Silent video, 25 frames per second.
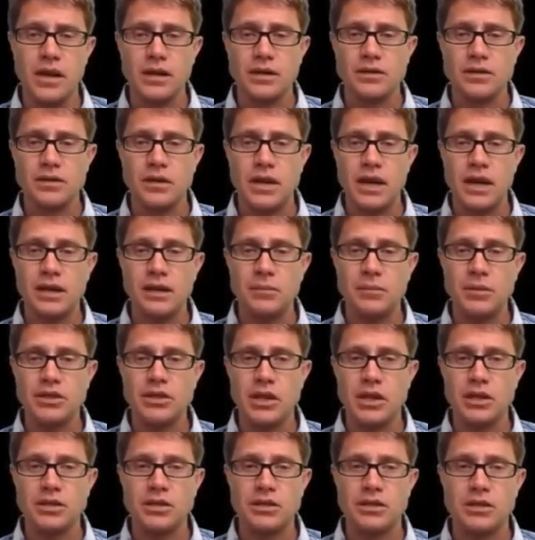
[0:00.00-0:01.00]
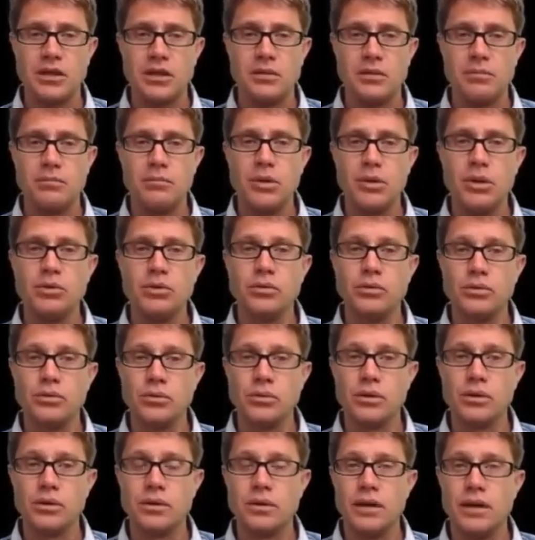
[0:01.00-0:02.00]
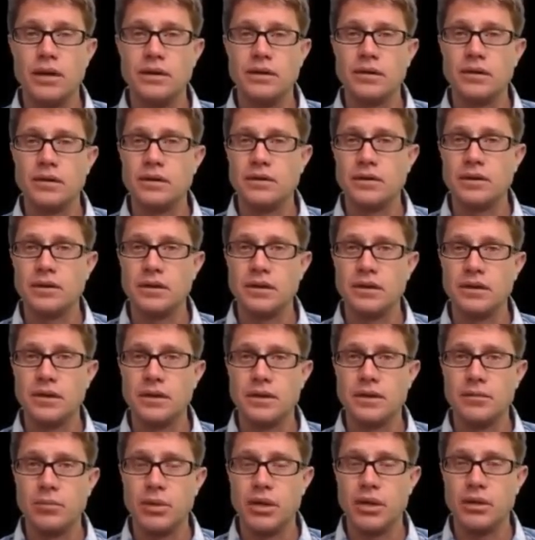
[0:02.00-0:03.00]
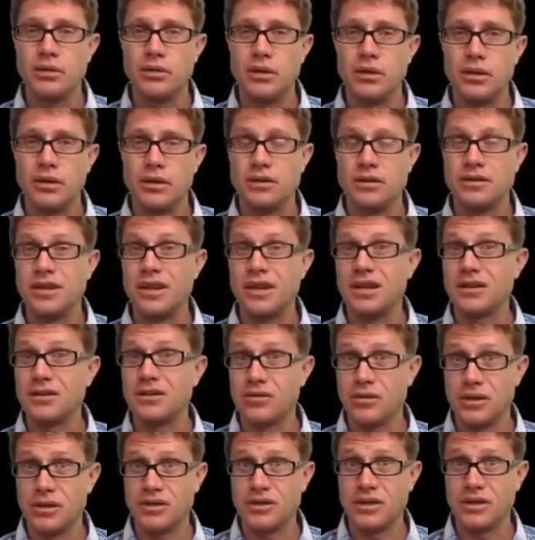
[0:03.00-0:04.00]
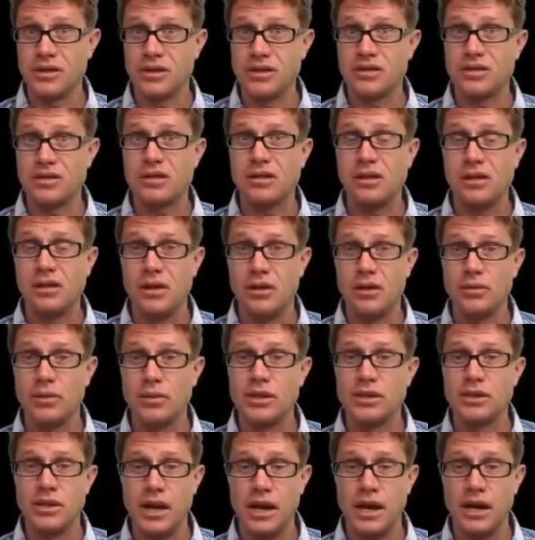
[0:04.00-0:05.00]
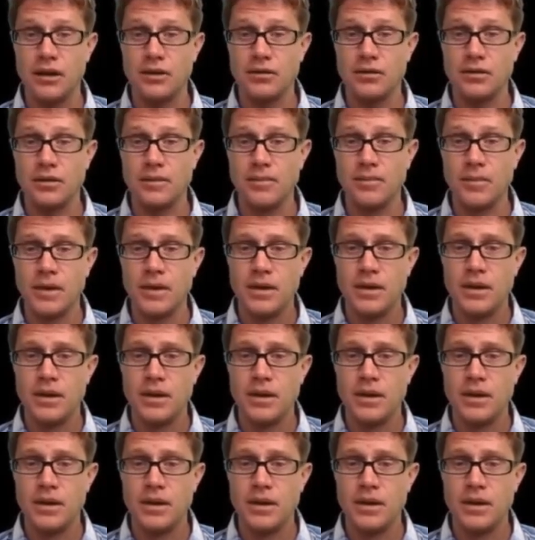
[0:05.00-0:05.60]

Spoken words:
So now let me change it to the moon, and you can see that the period is increasing, it's slowing down.